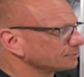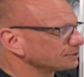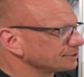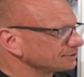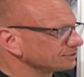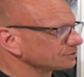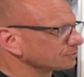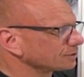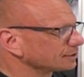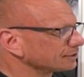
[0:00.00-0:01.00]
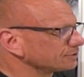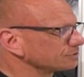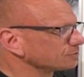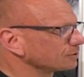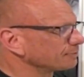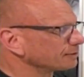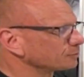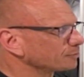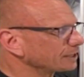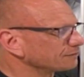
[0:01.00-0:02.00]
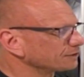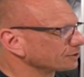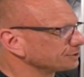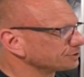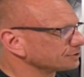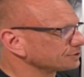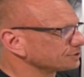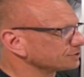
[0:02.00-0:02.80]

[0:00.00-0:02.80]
But this is why people pay for coaches.